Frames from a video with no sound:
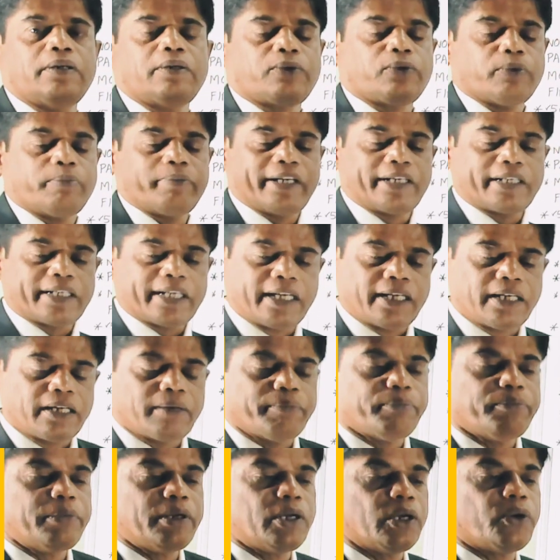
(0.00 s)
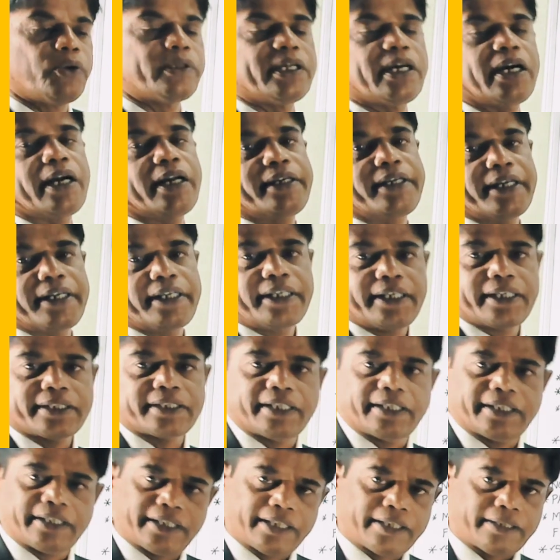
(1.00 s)
to maintain below the 100 degree
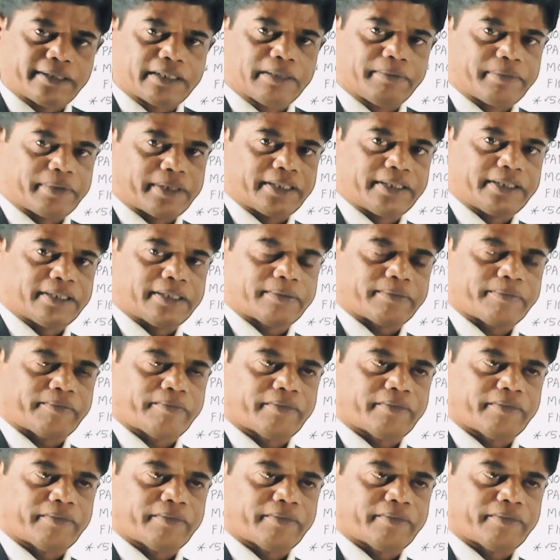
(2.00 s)
centigrade temperature.